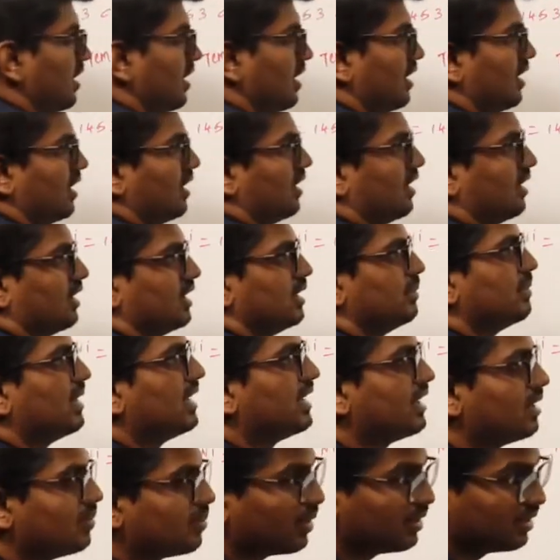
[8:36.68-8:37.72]
the
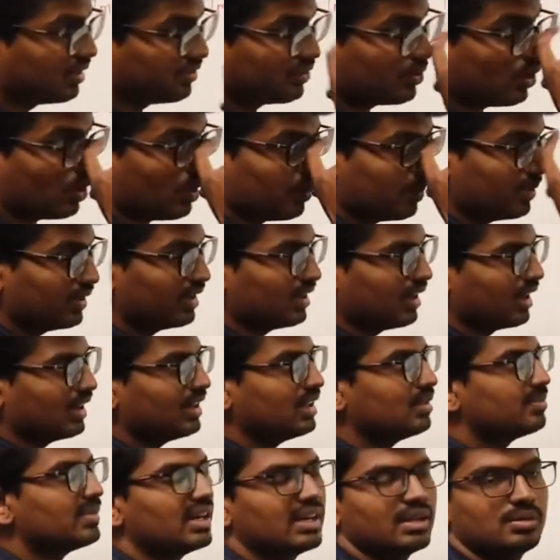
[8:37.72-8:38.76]
melting point of copper
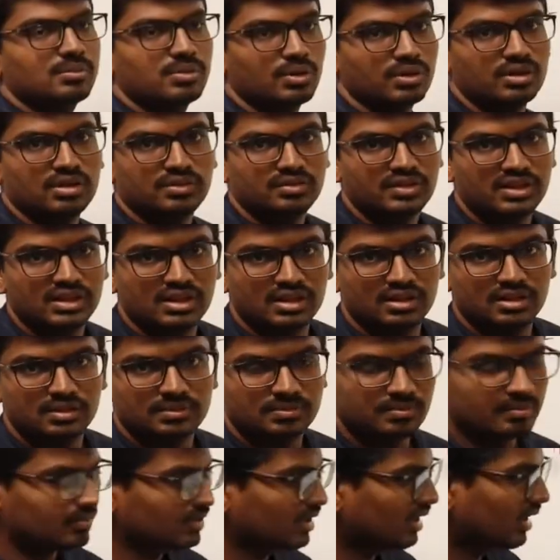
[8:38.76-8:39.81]
and the melting point of nickel.
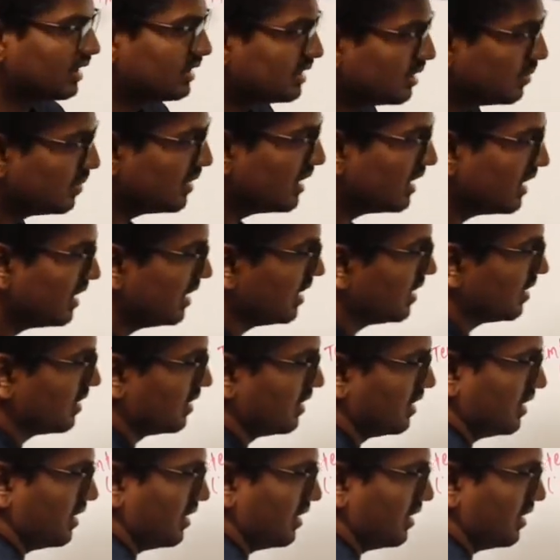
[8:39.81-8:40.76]
And similarly,